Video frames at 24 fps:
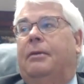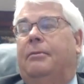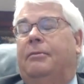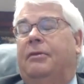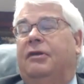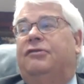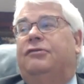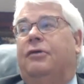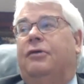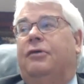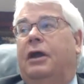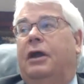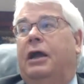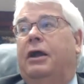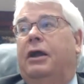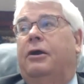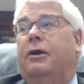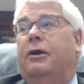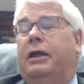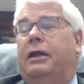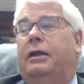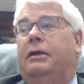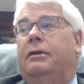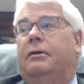Mr.
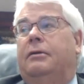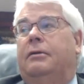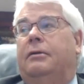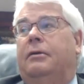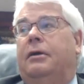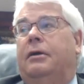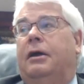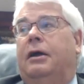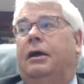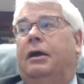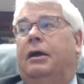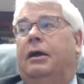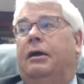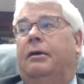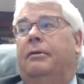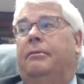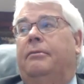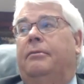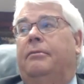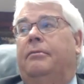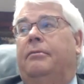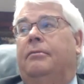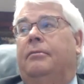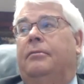Harry
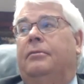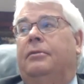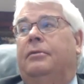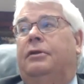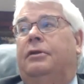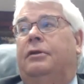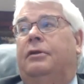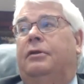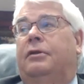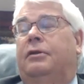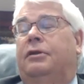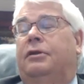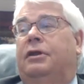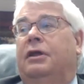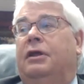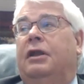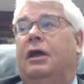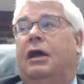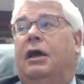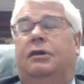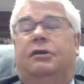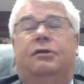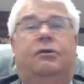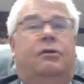did
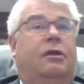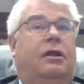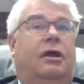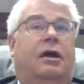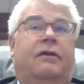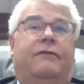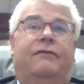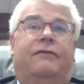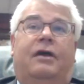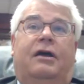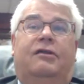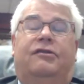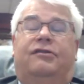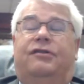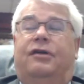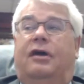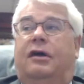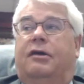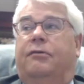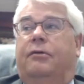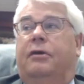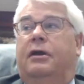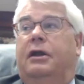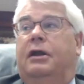not do a lot of
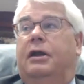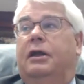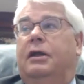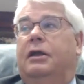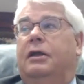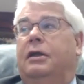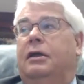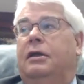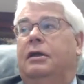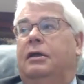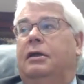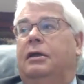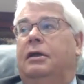outside reading.